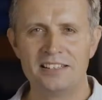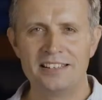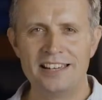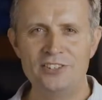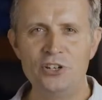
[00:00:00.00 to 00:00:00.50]

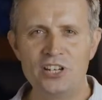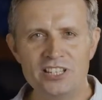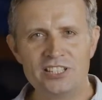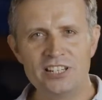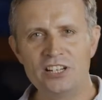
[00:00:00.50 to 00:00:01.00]
As you
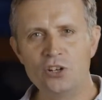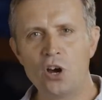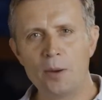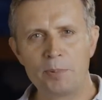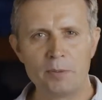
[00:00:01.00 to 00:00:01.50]
consider your
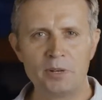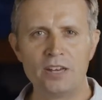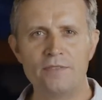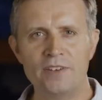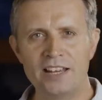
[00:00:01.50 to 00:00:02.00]

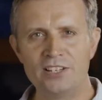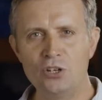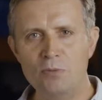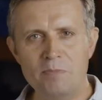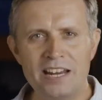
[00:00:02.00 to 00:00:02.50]
upcoming event,
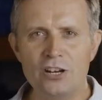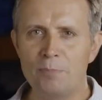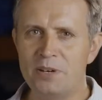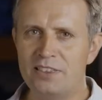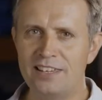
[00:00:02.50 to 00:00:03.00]
you may
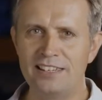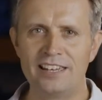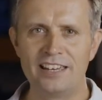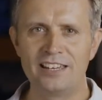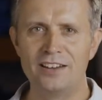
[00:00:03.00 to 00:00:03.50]
not be
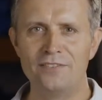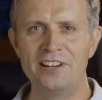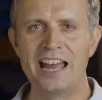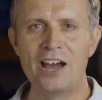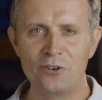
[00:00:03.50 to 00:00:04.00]
thinking of
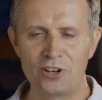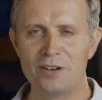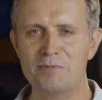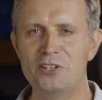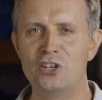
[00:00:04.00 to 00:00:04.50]
an
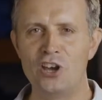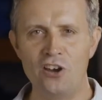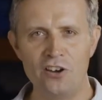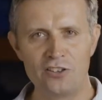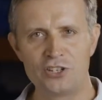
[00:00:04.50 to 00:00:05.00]
outcome as
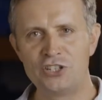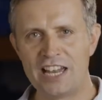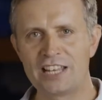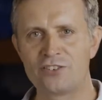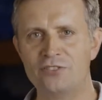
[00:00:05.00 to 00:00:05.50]

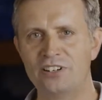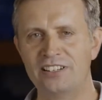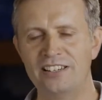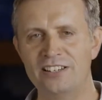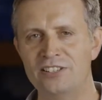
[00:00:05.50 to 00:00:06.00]

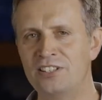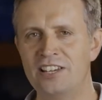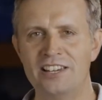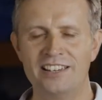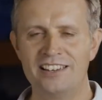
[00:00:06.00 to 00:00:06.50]
earth-shattering as
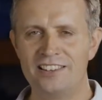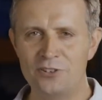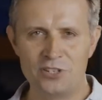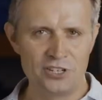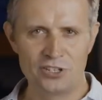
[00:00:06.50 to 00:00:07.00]

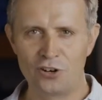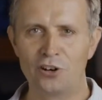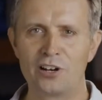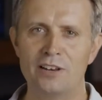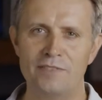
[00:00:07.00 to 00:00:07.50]
those
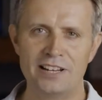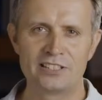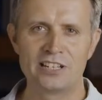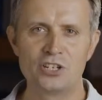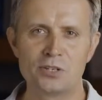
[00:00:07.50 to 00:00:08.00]
historical
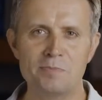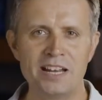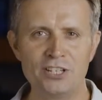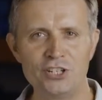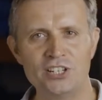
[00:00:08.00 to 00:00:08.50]
events I just
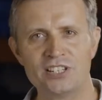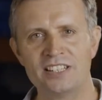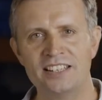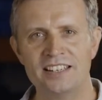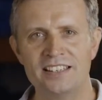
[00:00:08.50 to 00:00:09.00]

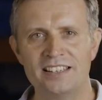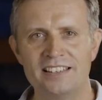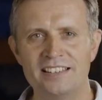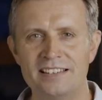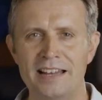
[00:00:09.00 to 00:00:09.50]
mentioned.
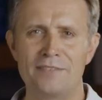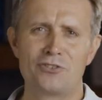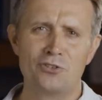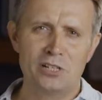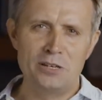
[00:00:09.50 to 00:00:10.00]

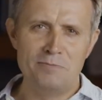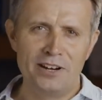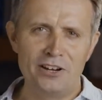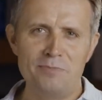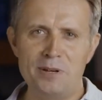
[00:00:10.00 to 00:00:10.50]
After all, you may
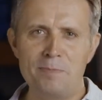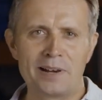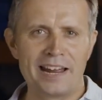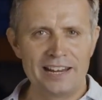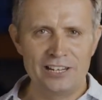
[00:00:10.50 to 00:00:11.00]
only be
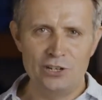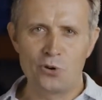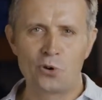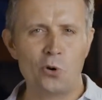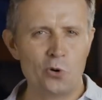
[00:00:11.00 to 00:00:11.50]
planning
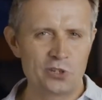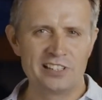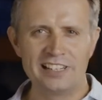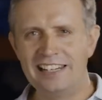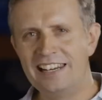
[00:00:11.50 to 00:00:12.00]
your
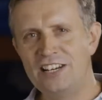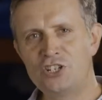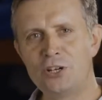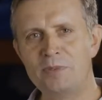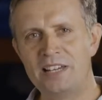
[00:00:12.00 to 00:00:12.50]
quarterly
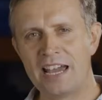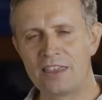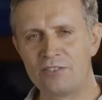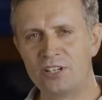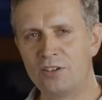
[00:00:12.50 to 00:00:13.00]
leadership
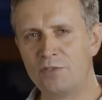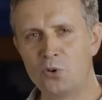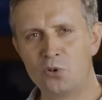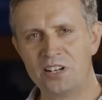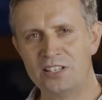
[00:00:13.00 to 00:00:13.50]
gathering of
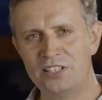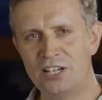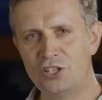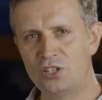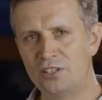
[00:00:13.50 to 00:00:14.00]
your
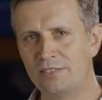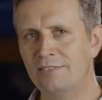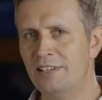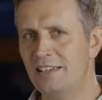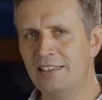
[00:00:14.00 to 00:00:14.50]

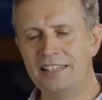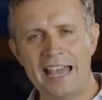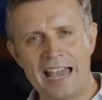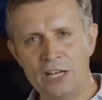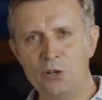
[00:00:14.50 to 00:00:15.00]
organization, the
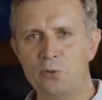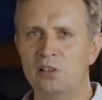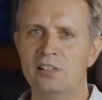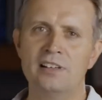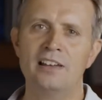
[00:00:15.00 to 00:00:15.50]
annual